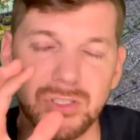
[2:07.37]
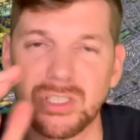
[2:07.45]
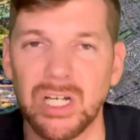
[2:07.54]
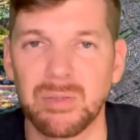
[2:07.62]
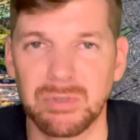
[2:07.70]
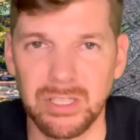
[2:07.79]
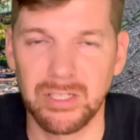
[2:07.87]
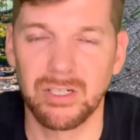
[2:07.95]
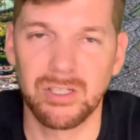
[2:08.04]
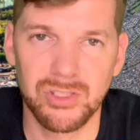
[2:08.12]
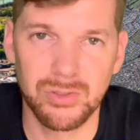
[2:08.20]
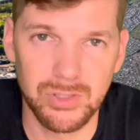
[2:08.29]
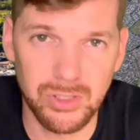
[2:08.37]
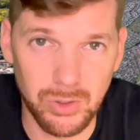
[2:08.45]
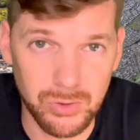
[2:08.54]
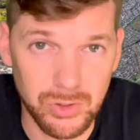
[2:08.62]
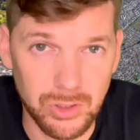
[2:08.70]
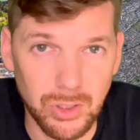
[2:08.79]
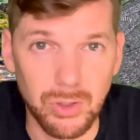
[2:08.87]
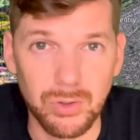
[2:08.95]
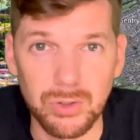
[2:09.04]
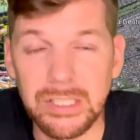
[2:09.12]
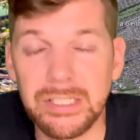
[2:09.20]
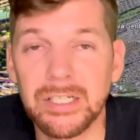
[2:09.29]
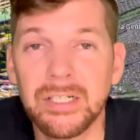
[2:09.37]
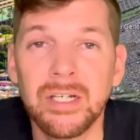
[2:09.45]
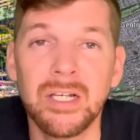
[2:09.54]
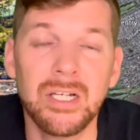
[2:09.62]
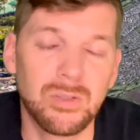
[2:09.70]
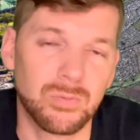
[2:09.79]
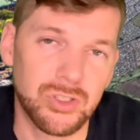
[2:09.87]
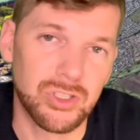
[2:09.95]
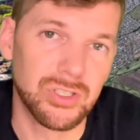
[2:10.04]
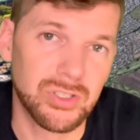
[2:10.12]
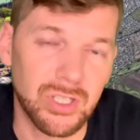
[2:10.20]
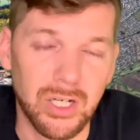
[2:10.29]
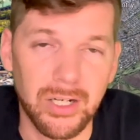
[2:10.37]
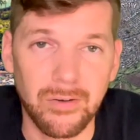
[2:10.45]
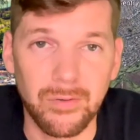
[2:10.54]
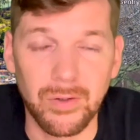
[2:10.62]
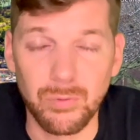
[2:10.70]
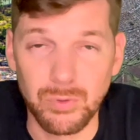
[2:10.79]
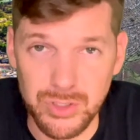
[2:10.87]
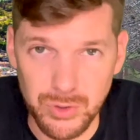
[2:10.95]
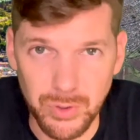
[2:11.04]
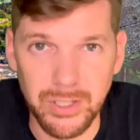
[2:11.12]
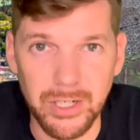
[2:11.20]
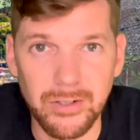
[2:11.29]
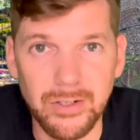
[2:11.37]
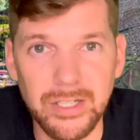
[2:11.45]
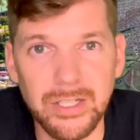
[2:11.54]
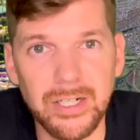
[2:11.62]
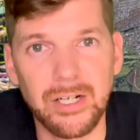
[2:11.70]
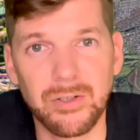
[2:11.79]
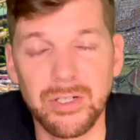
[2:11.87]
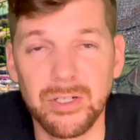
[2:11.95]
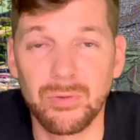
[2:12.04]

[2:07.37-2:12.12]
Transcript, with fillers: Kapolei also is host to Ko'olina, which is our resort area out here.